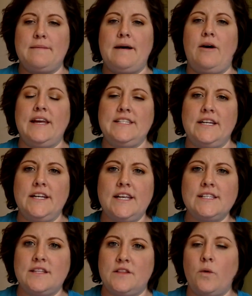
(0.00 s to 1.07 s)
about
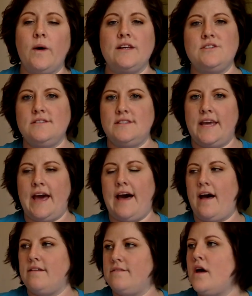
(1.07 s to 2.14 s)
identities and the questions they
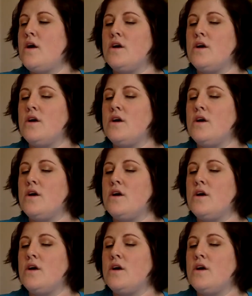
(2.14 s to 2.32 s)
have